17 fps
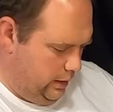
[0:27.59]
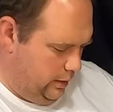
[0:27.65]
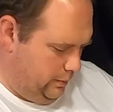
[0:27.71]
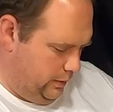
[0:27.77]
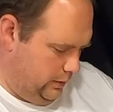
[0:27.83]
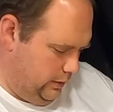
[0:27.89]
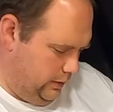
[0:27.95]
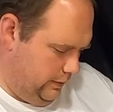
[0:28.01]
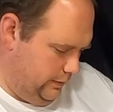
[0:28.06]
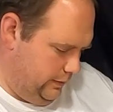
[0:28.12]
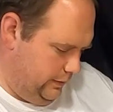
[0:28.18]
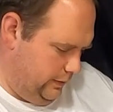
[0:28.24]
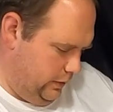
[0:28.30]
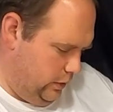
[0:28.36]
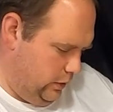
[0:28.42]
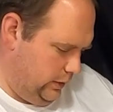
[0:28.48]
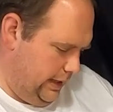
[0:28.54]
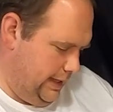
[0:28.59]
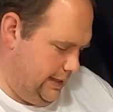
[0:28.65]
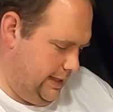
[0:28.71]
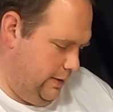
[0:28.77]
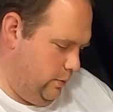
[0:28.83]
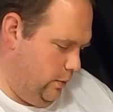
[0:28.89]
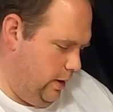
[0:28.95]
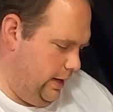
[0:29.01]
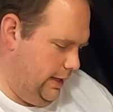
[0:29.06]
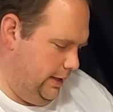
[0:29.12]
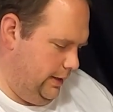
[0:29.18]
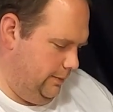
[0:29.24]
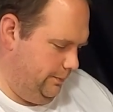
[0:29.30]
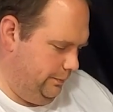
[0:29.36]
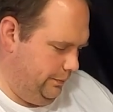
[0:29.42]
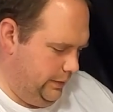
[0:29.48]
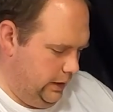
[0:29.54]
a couple of Olights I wanted.
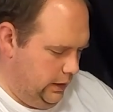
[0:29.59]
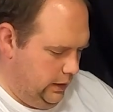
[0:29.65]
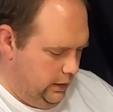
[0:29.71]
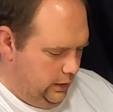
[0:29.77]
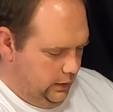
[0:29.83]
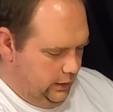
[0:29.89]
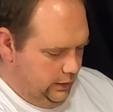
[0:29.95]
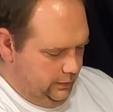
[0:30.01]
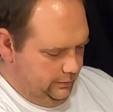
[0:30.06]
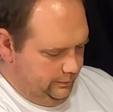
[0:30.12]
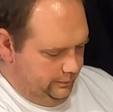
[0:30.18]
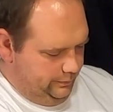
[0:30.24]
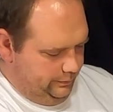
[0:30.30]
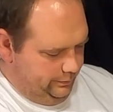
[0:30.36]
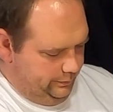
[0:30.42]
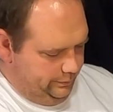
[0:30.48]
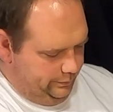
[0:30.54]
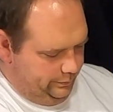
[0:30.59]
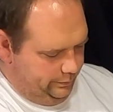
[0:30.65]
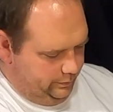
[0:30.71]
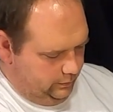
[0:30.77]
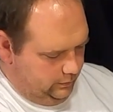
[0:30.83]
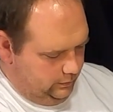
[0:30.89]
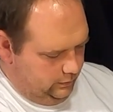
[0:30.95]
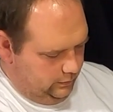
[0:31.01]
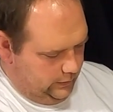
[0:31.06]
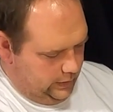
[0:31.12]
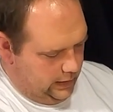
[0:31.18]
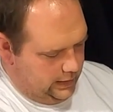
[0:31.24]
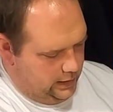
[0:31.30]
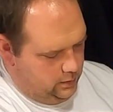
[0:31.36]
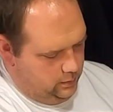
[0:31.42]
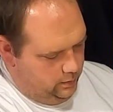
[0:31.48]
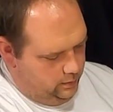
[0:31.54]
How was this one?
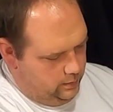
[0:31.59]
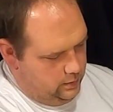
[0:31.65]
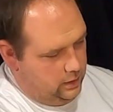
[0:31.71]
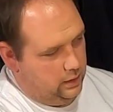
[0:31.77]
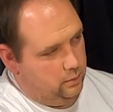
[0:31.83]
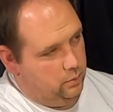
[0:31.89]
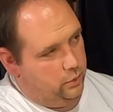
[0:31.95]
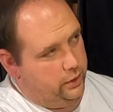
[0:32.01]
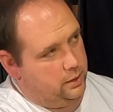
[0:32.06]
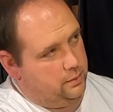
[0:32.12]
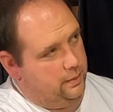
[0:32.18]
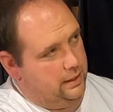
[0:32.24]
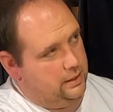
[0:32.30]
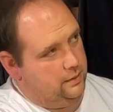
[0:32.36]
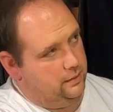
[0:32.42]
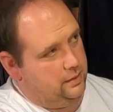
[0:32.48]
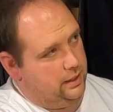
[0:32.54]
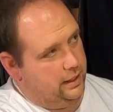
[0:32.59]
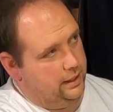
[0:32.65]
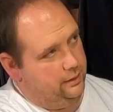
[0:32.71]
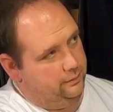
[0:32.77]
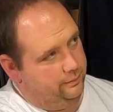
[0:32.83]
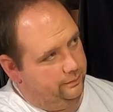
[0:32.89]
This one was on the more expensive side.